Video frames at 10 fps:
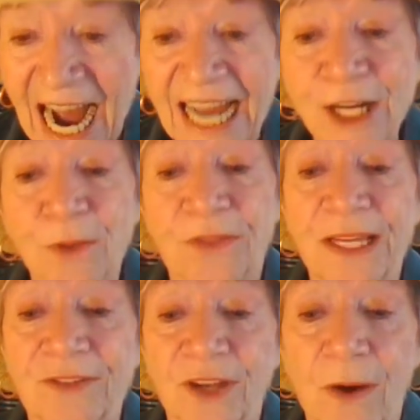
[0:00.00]
I don't
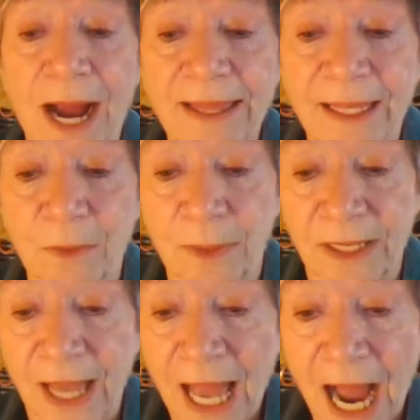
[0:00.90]
think so. I think
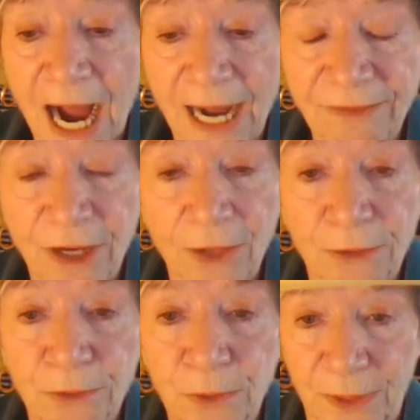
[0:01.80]
what I've gone
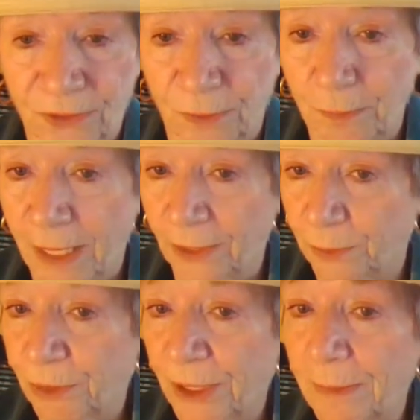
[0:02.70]
through is is
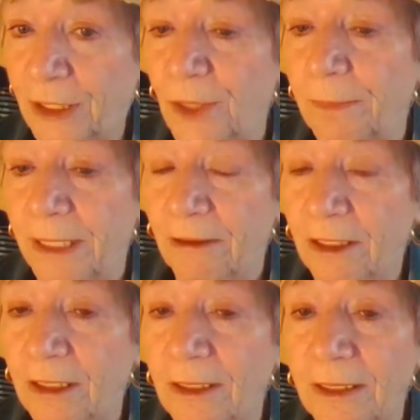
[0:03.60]
pretty much a
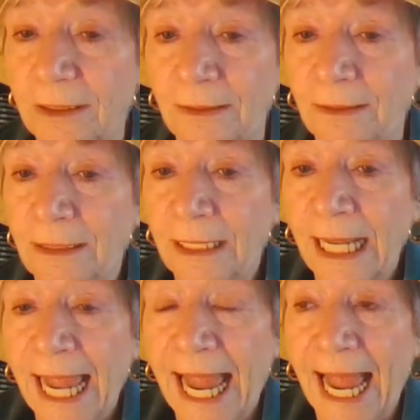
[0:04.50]
miracle. Mm-hmm.
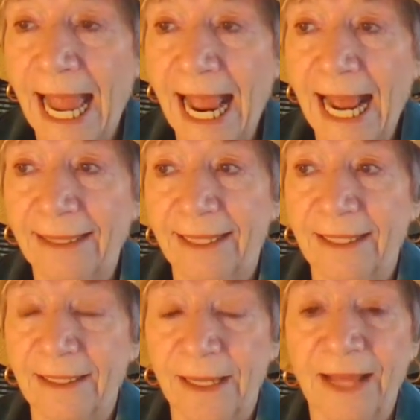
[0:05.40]
Oh yeah. And
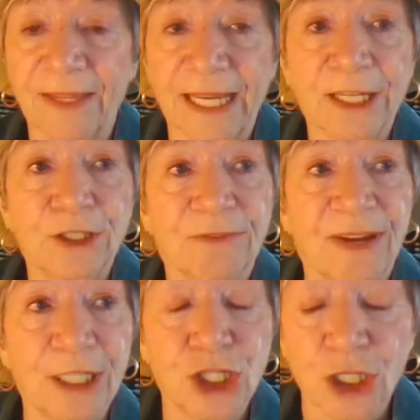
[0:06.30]
and the
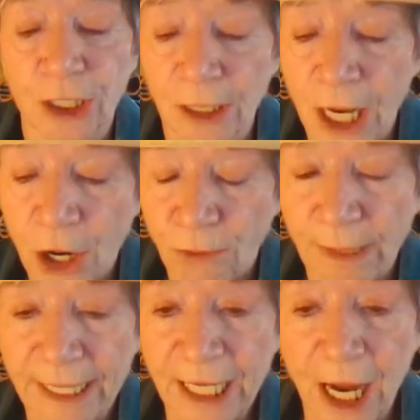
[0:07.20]
interventional
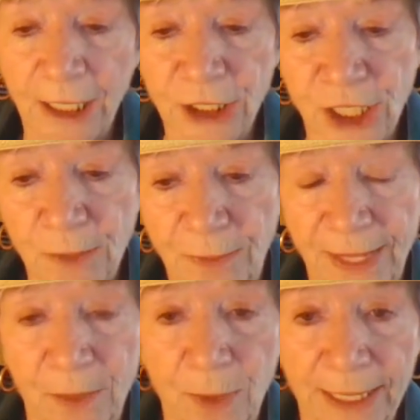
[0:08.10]
radiology when
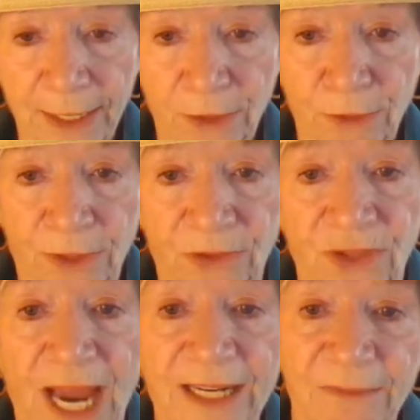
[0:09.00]
they went in through the
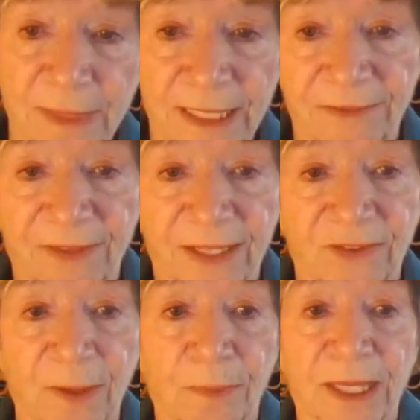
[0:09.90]
side of me to
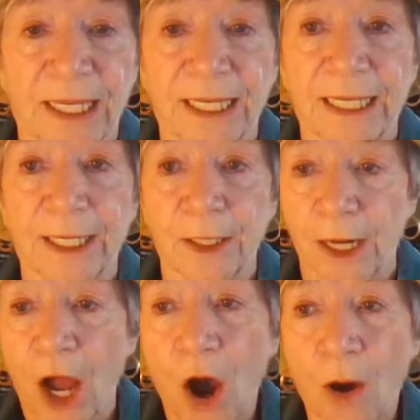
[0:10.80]
fix something in here
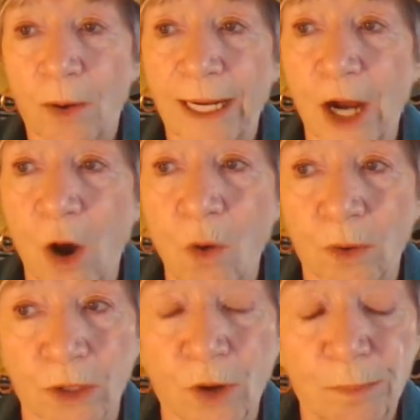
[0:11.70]
and in a
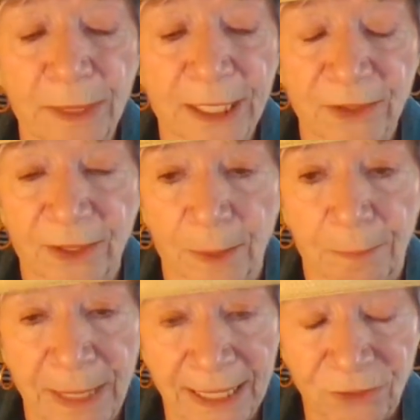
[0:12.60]
hole no bigger than a
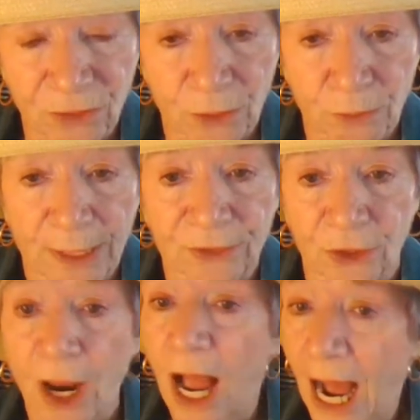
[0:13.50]
pencil
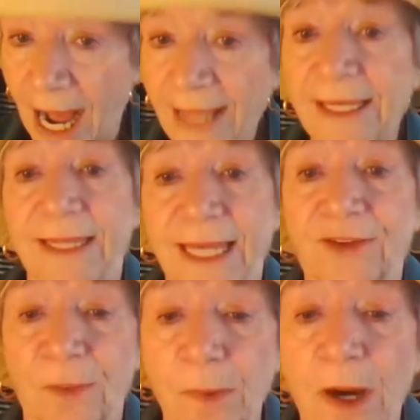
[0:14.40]
eraser. I think
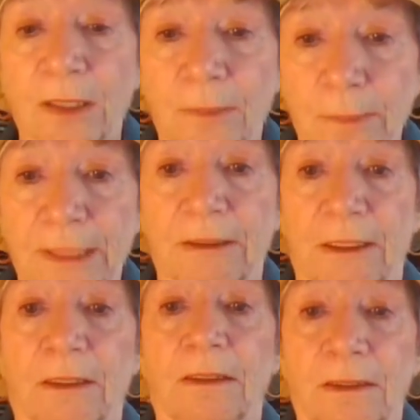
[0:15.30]
that's a modern
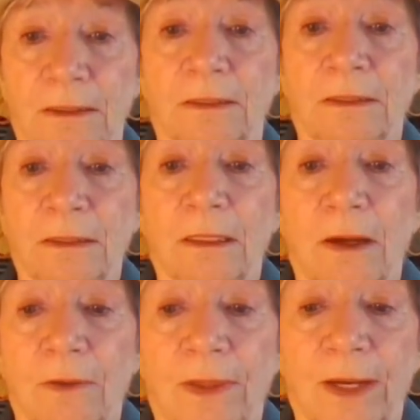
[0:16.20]
miracle, you
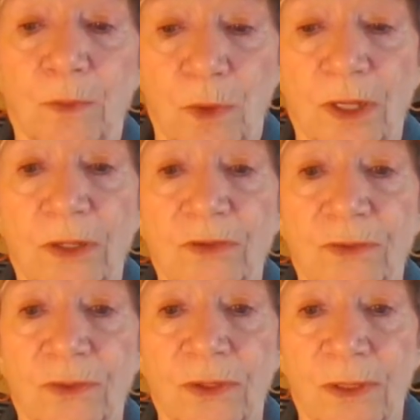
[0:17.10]
yeah. know, and that it
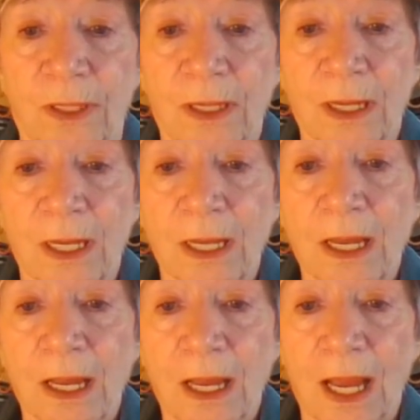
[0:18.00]
works. Yeah.
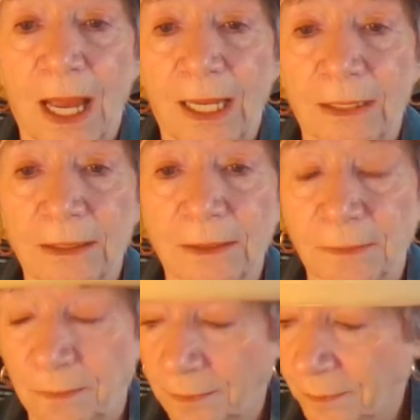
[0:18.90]
Are, you
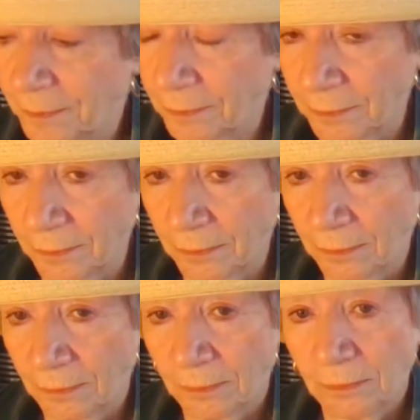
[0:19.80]
used to
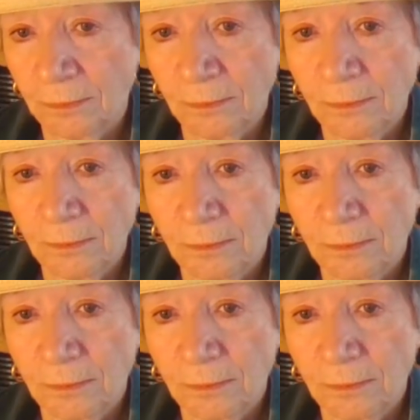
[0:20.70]
operations now?